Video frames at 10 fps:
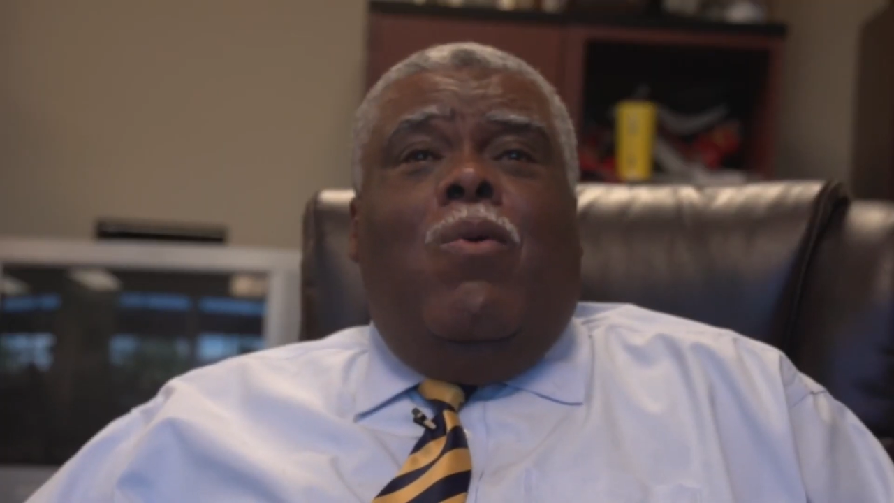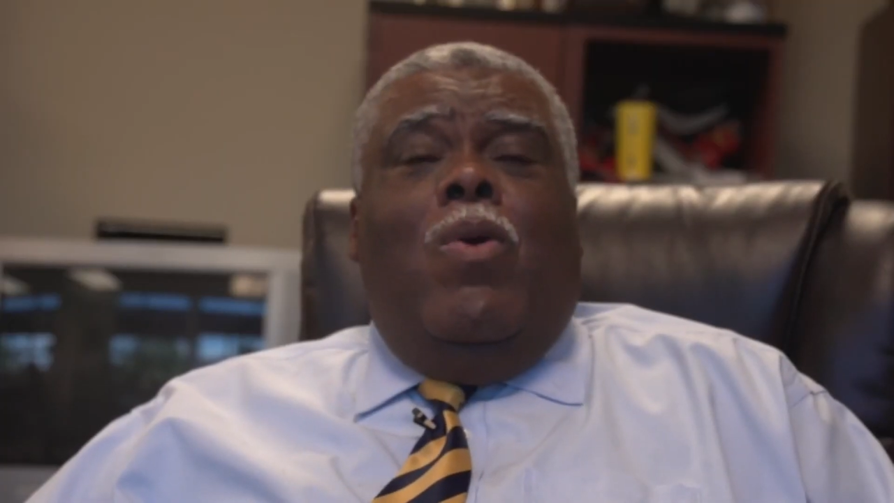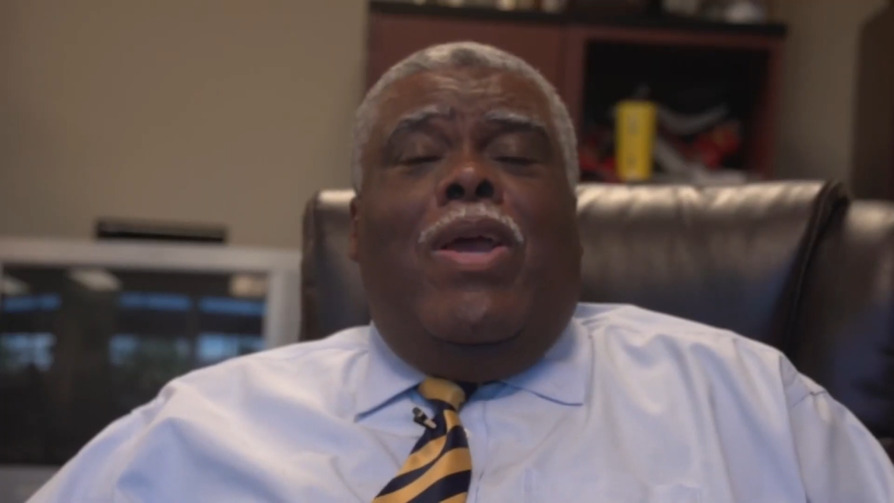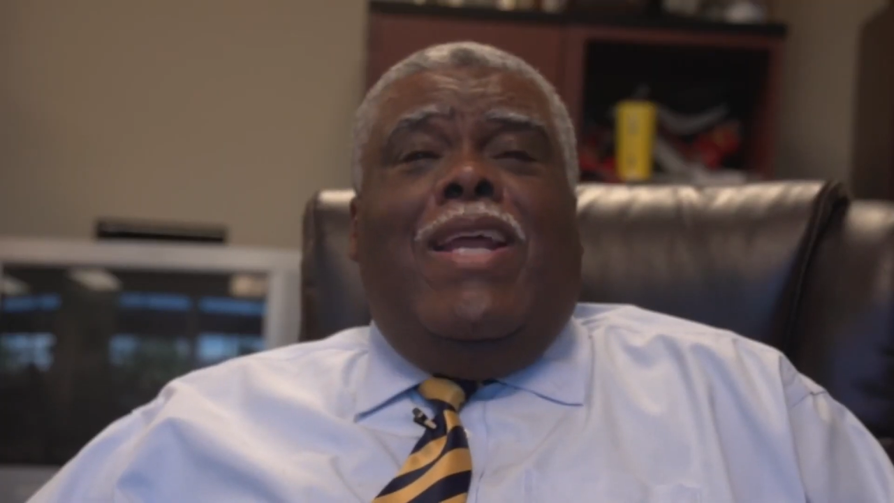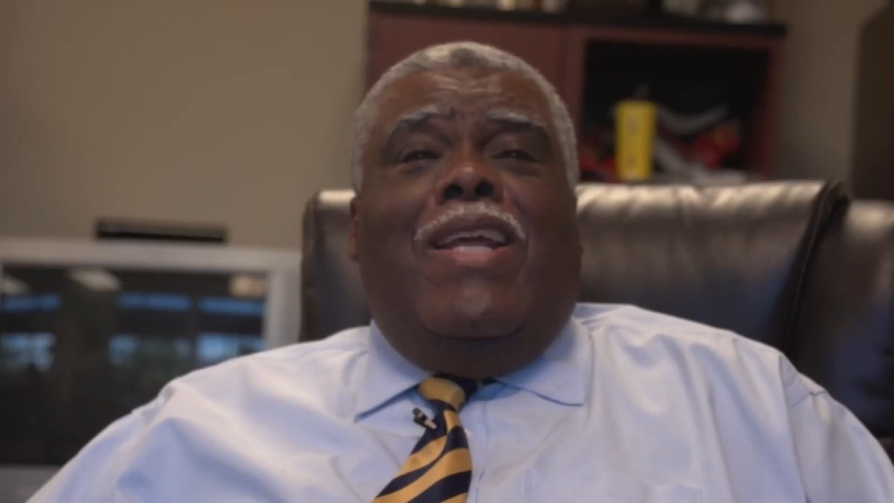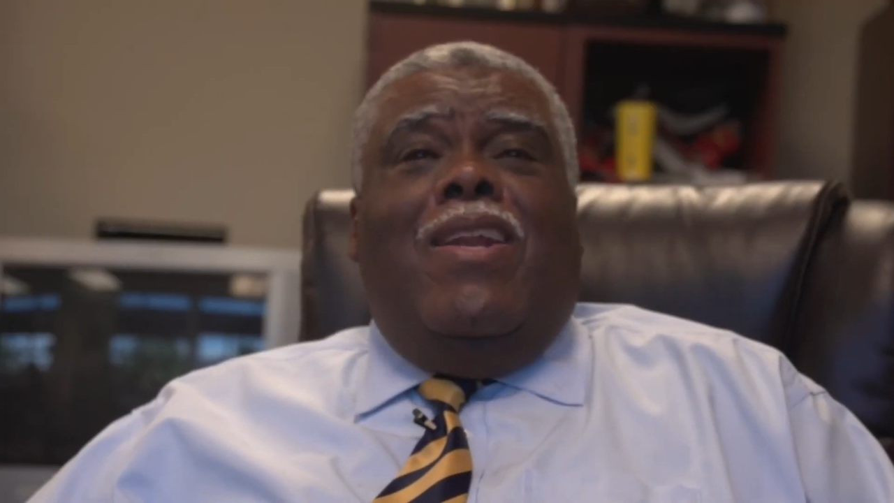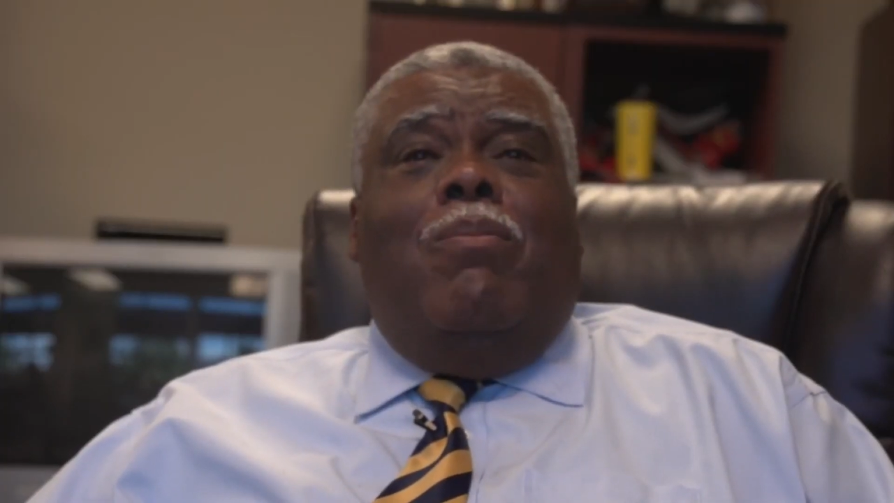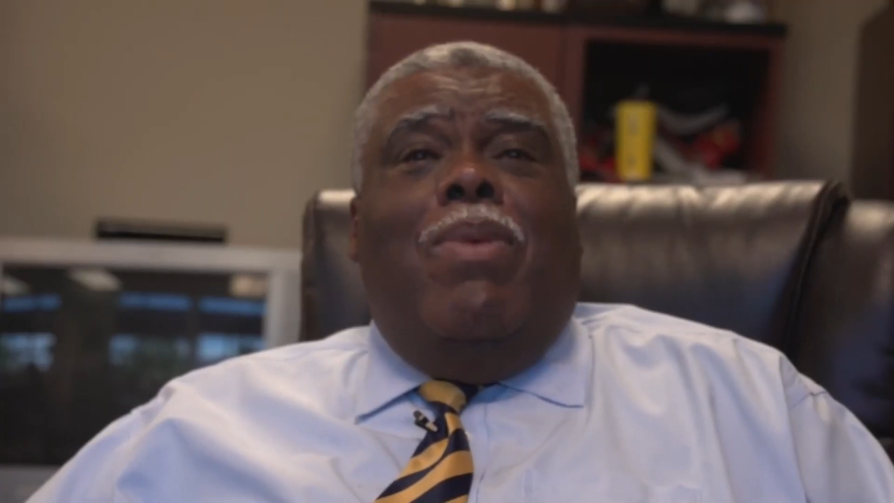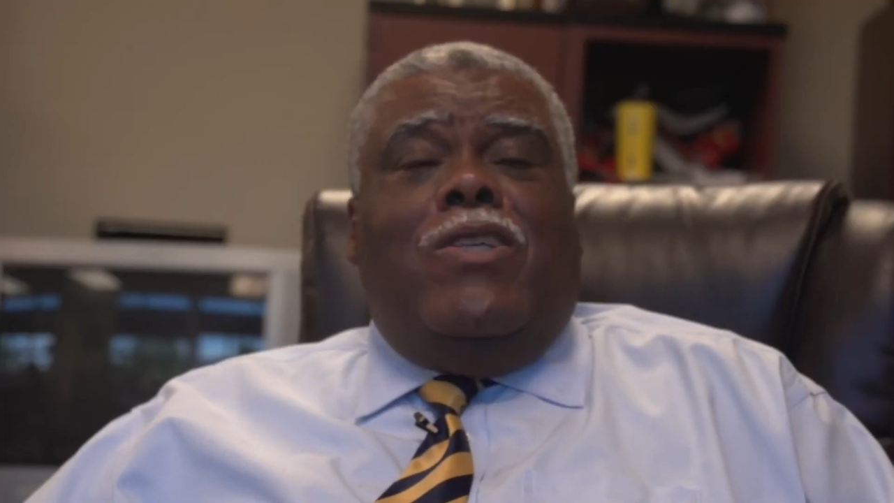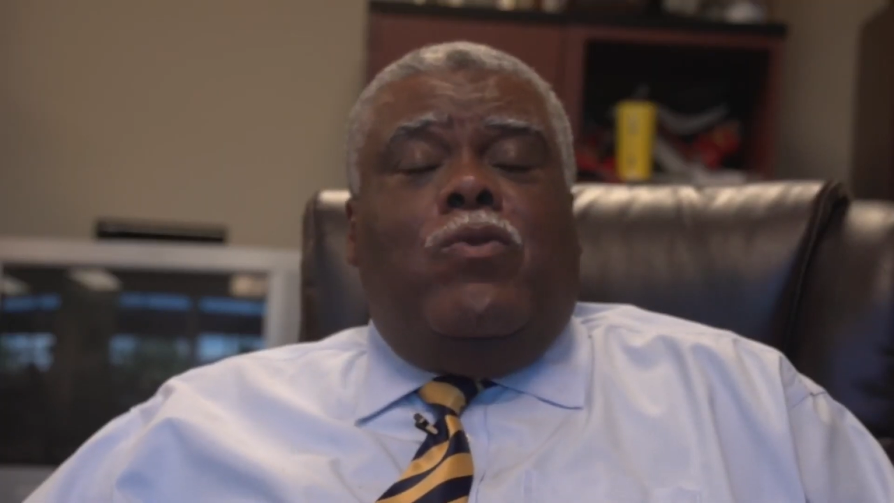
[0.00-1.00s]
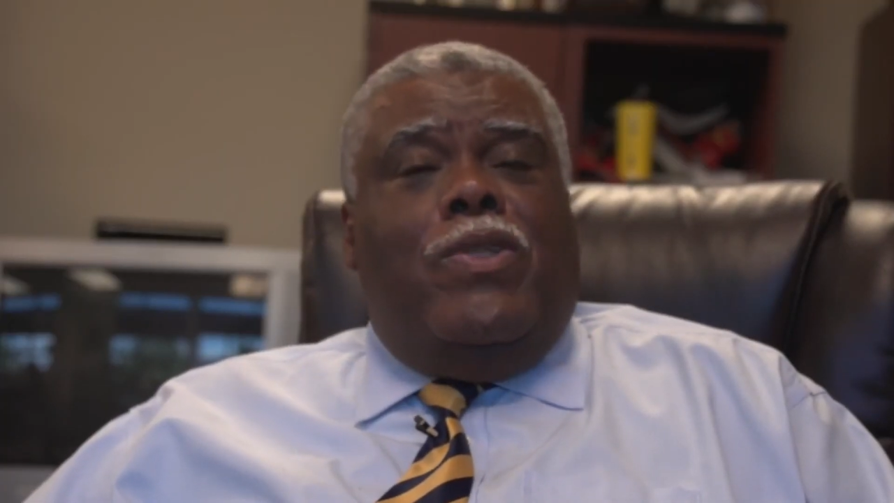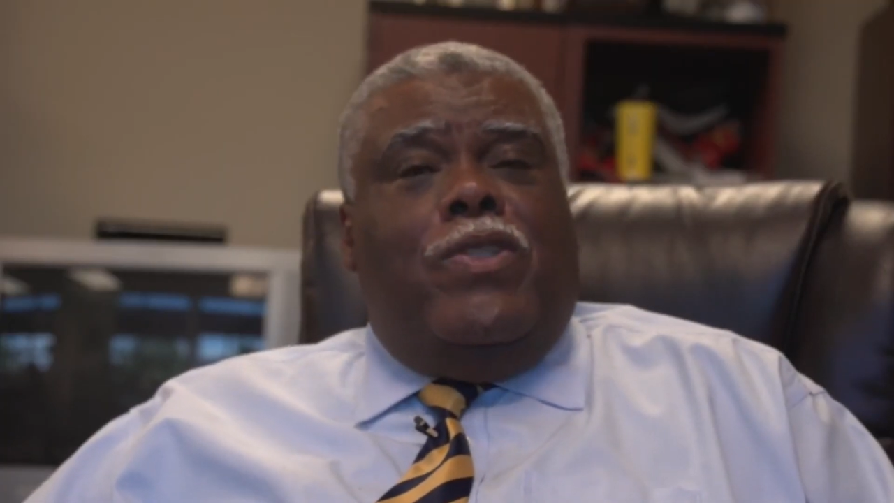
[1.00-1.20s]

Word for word: we're getting the best